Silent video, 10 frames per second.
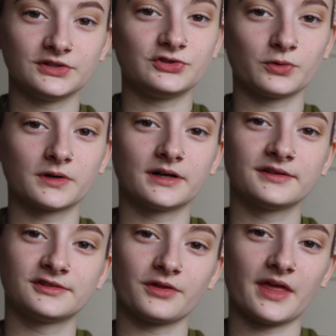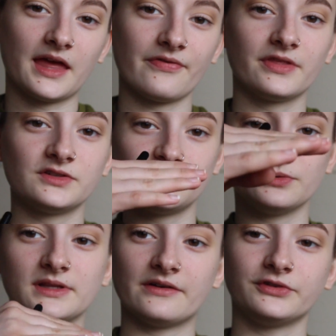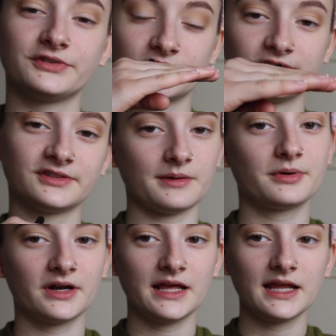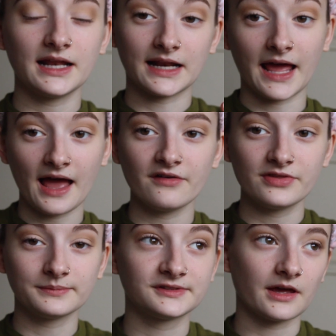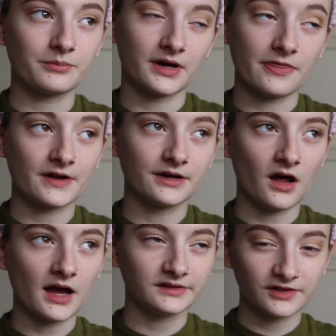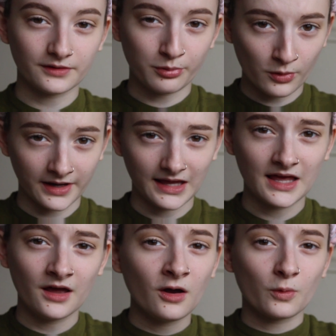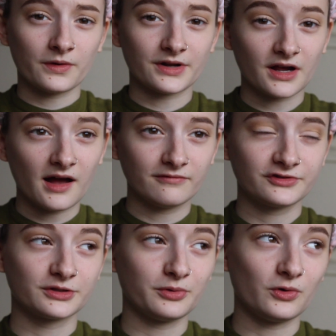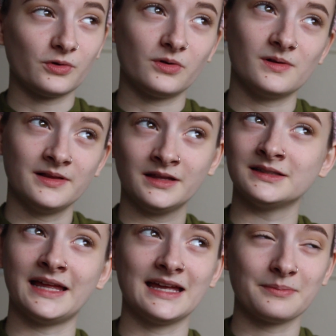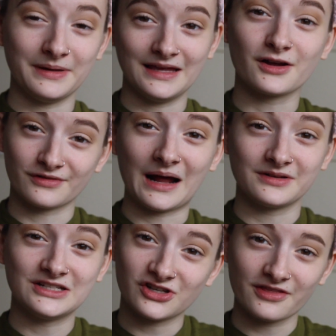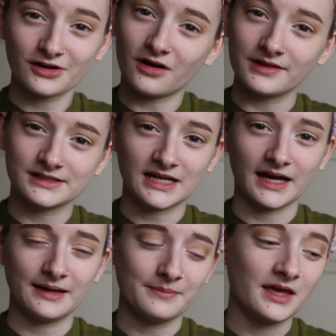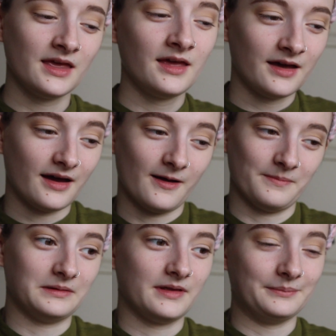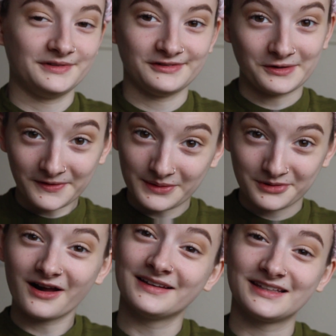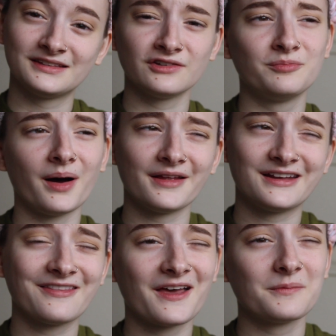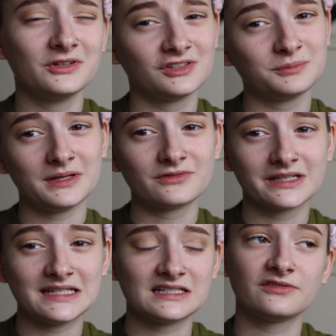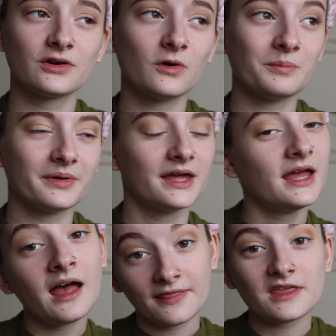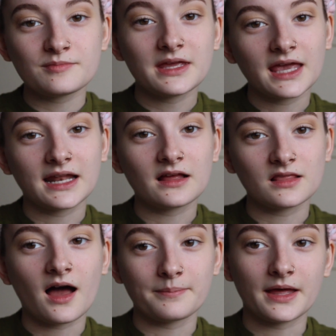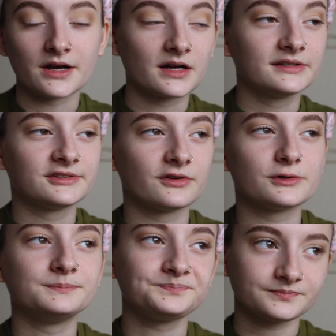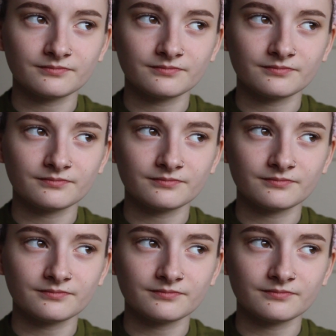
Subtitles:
a door so then the 2 levels are separated, and I have them separate. They're not to the point where they're comfortable like being around each other all the time. I'm still in the process of bonding them, which has been really difficult, but they've been getting a lot better, so